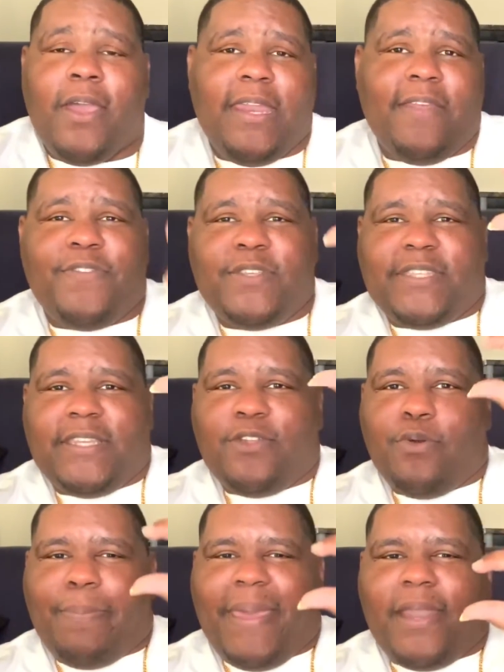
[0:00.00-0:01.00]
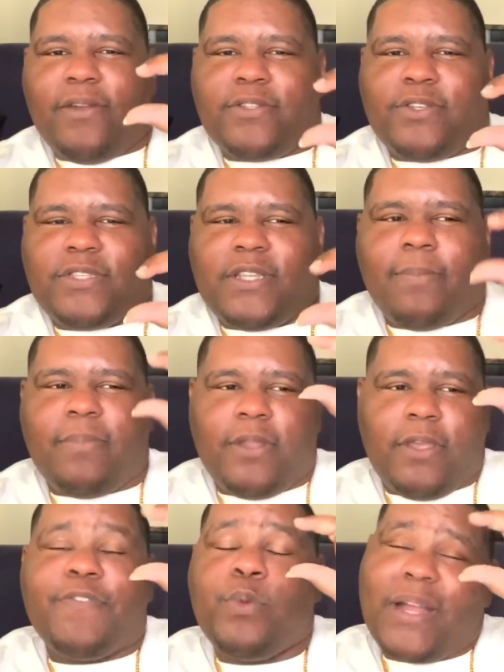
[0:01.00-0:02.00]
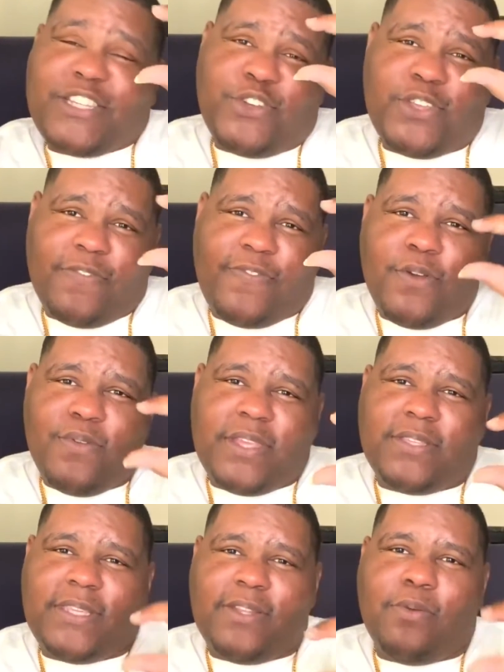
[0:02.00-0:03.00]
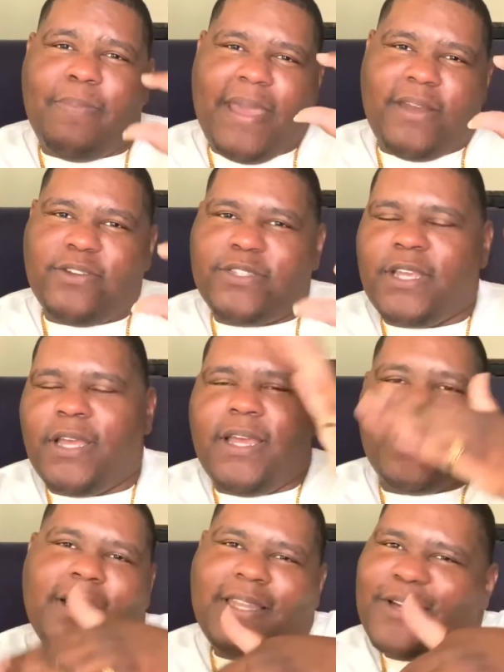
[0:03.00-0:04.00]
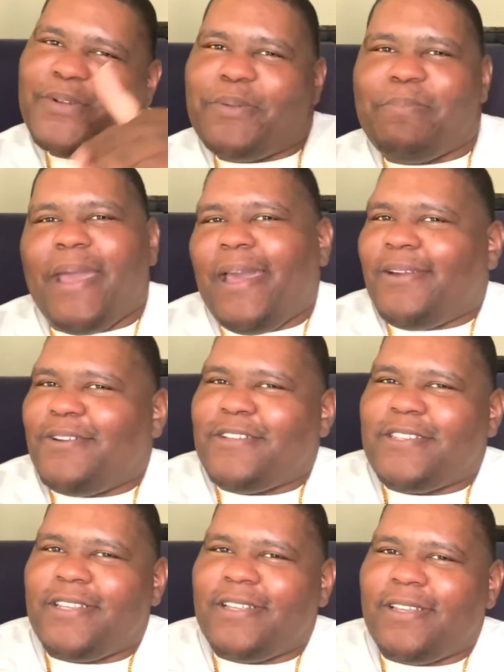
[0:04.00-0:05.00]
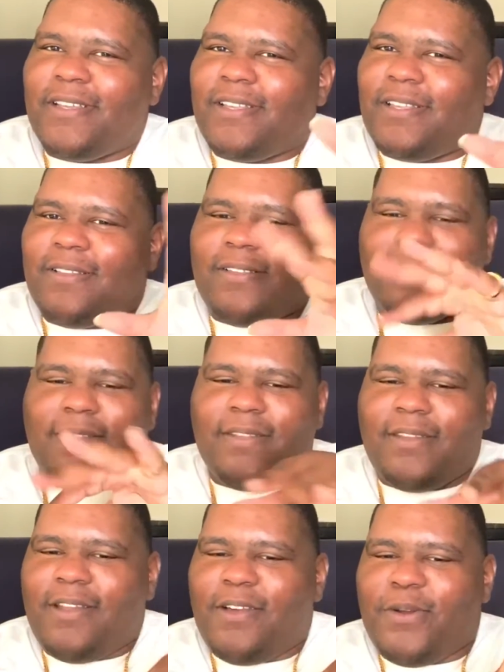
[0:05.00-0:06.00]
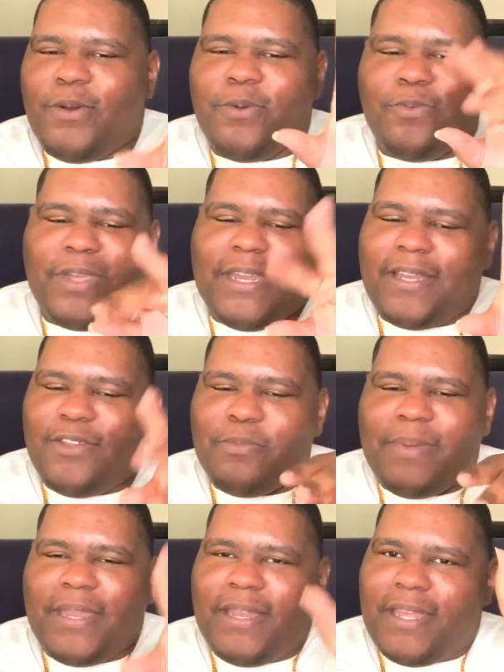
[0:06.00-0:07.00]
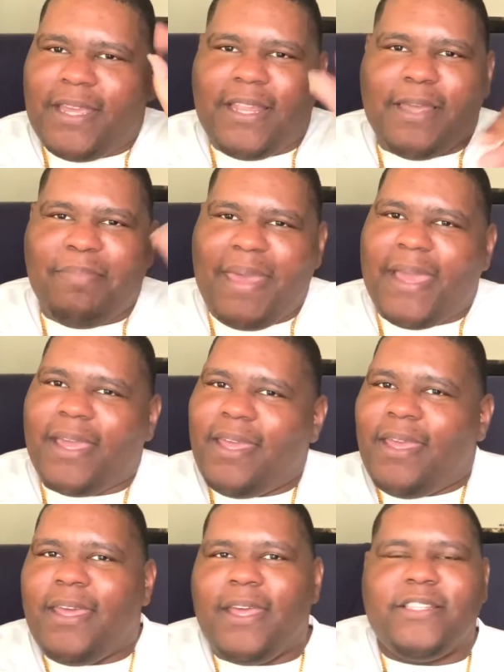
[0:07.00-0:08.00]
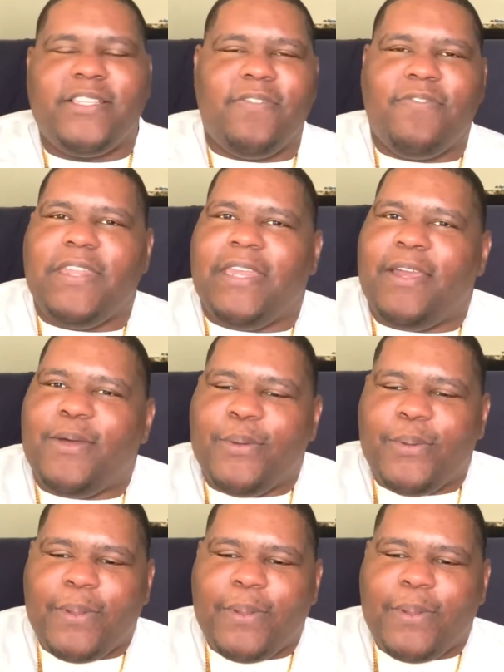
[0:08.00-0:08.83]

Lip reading: And if you see little banners or something, if you're watching on your phone and you see little banners, click on the banners, you know, read it a little bit, and then click back into the video.